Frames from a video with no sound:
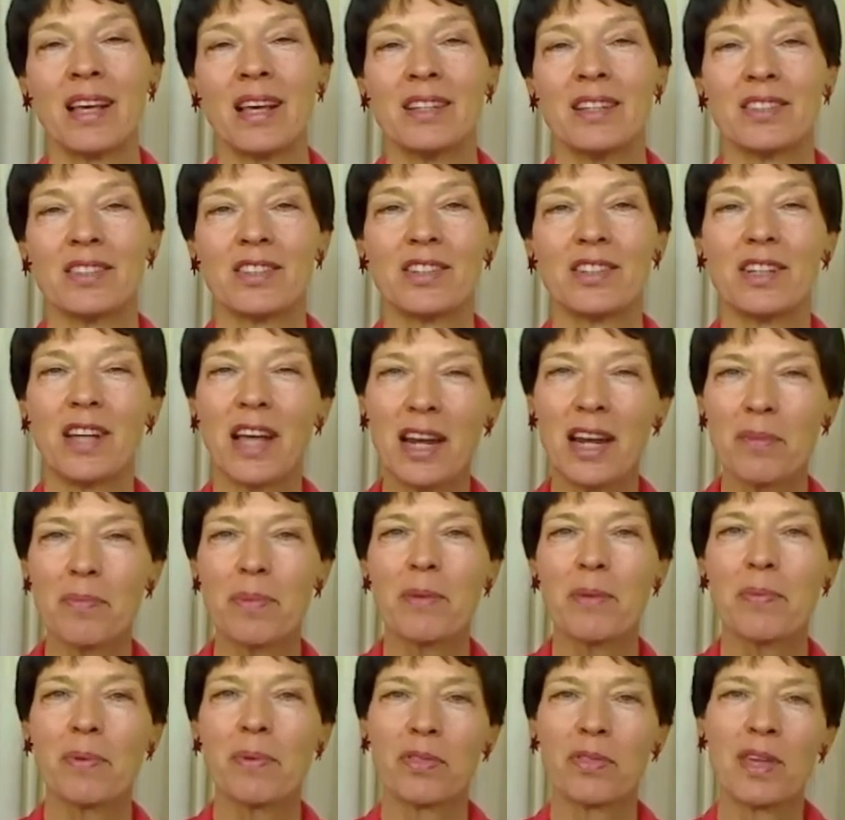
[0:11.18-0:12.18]
So a lot of
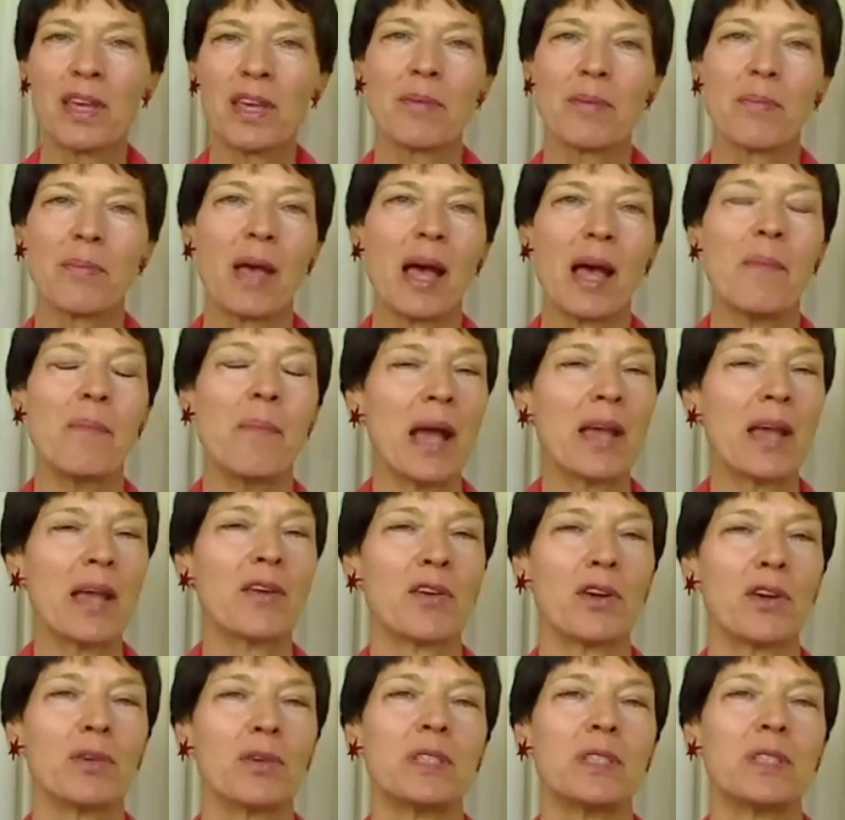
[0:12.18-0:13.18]
people think about
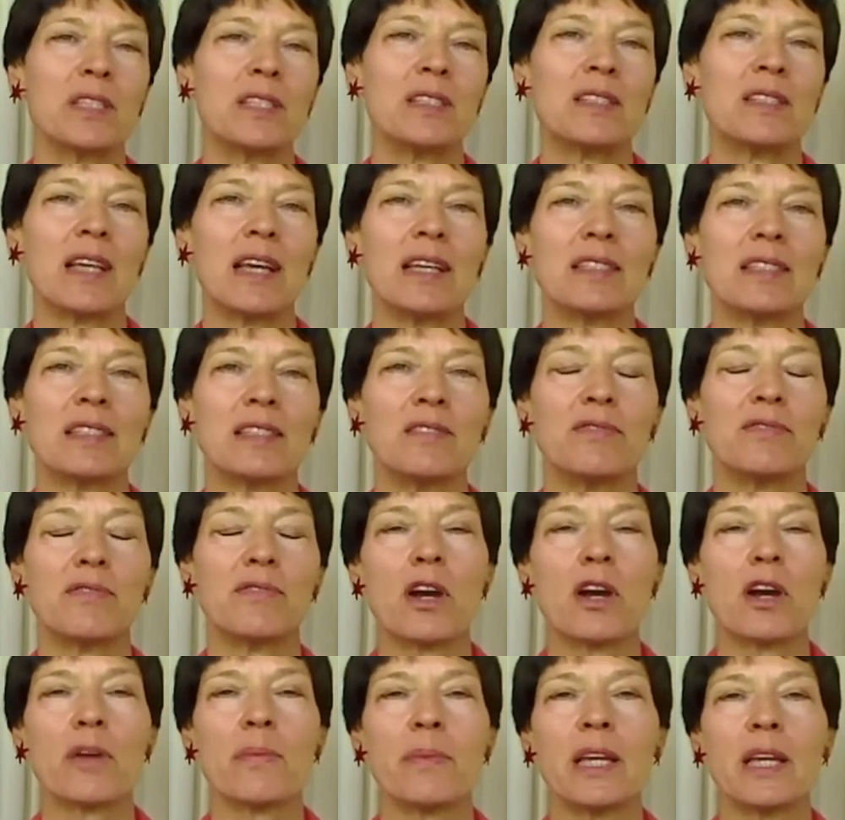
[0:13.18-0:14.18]
microbes these days in
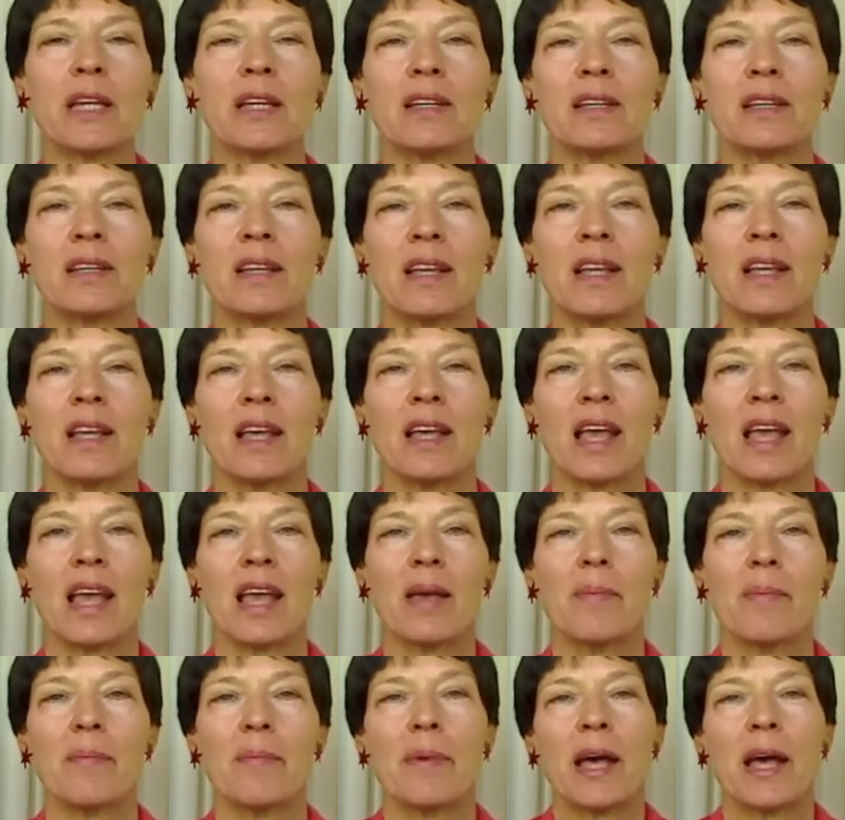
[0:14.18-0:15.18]
farming,
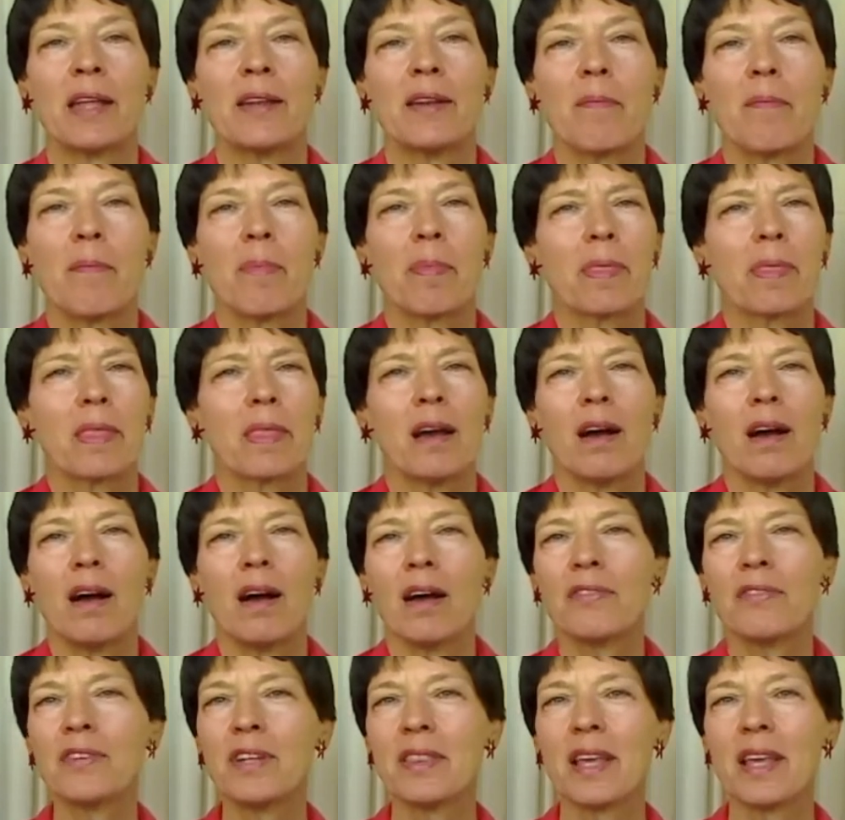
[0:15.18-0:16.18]
but
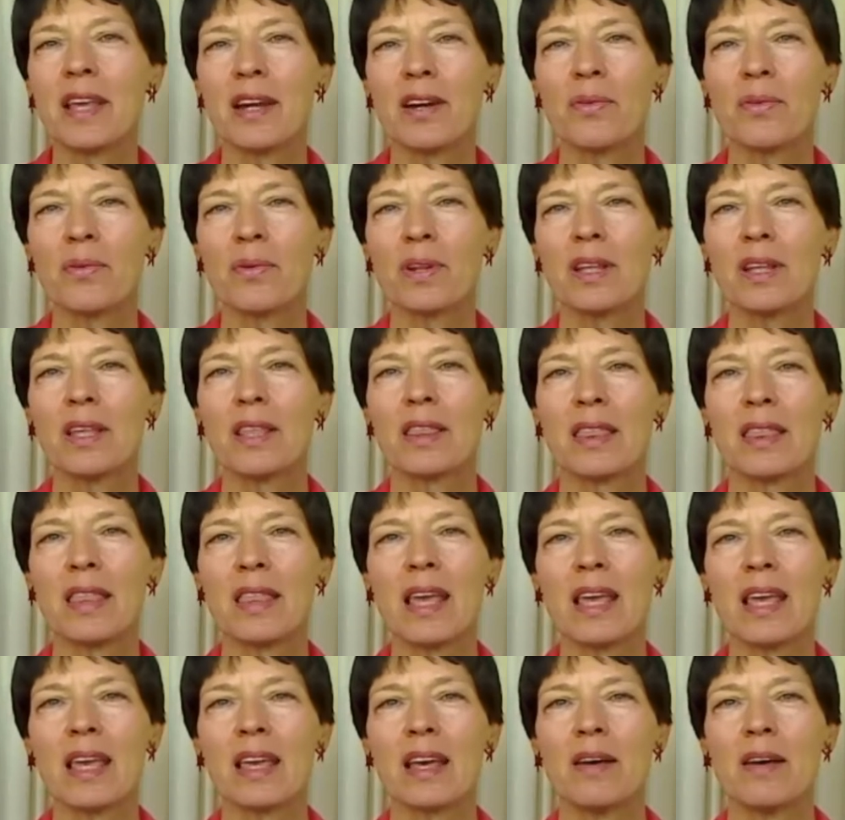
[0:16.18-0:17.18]
often they don't really
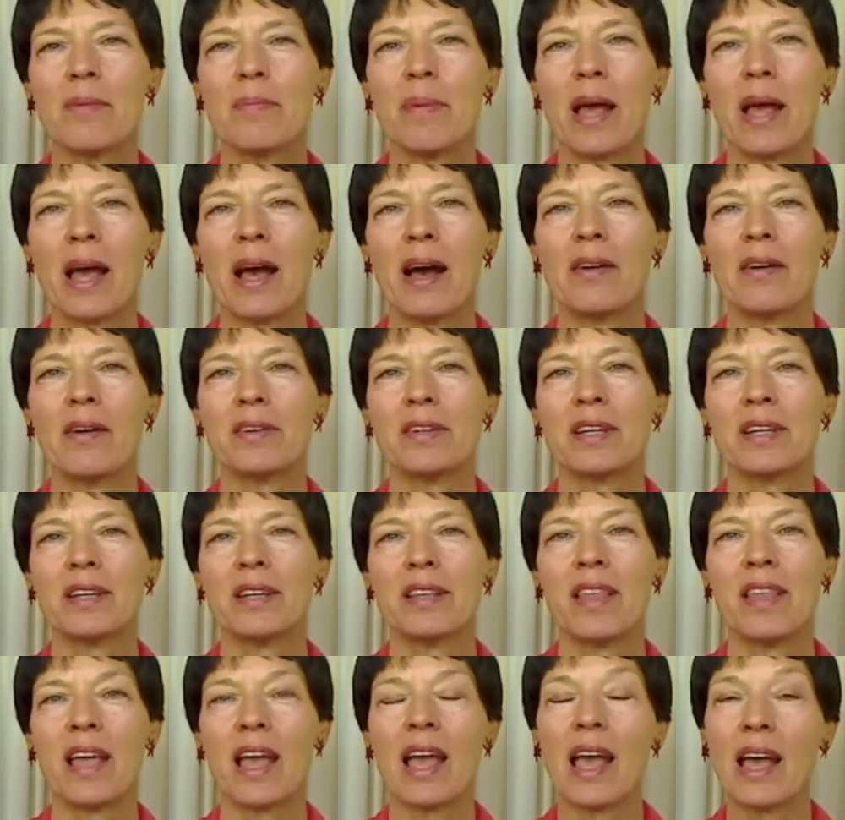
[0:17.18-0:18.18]
think about
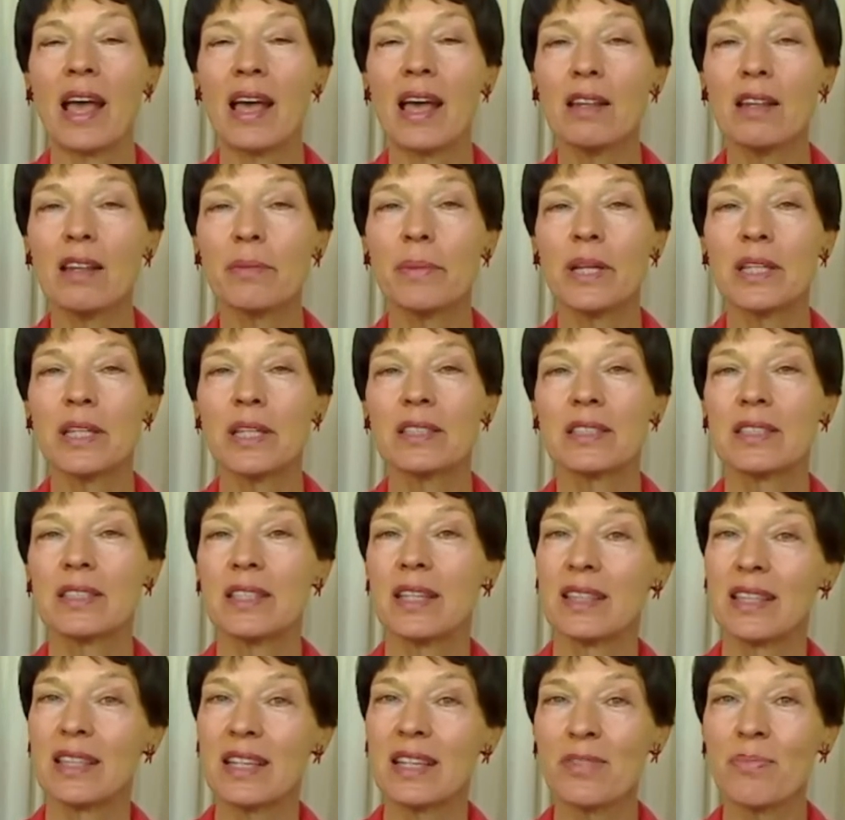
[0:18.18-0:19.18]
the elements
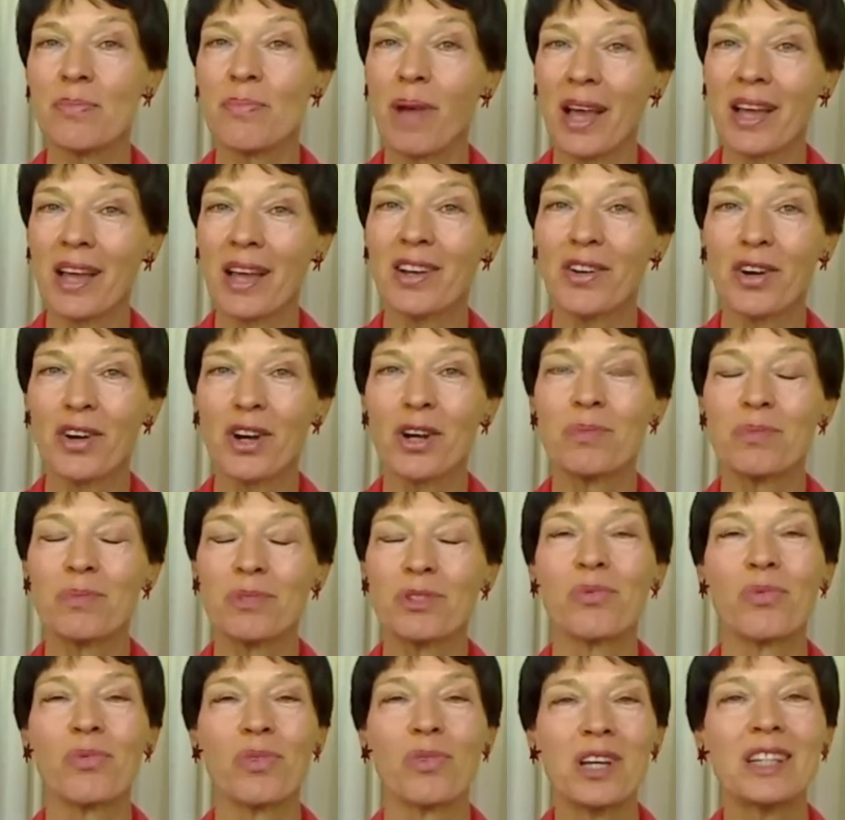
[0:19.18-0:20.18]
that these
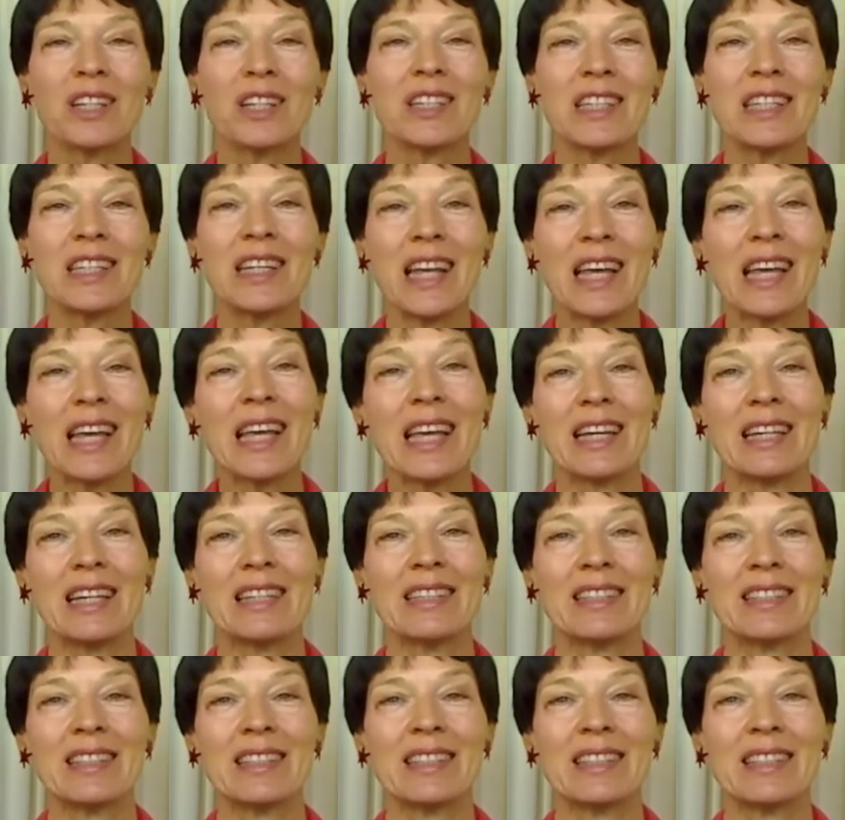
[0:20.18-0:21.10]
microbes really need.